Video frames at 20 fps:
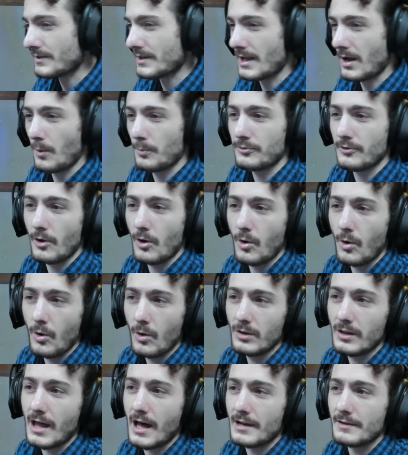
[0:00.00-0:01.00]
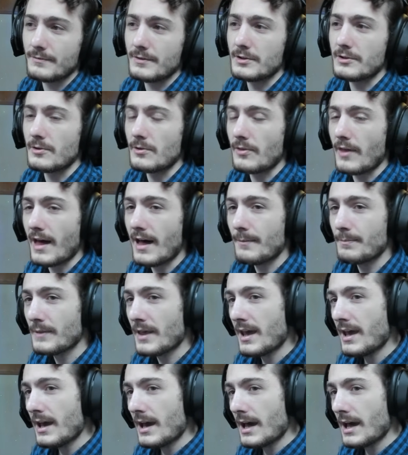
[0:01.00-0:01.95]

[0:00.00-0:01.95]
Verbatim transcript: It helps a whole lot if you do that.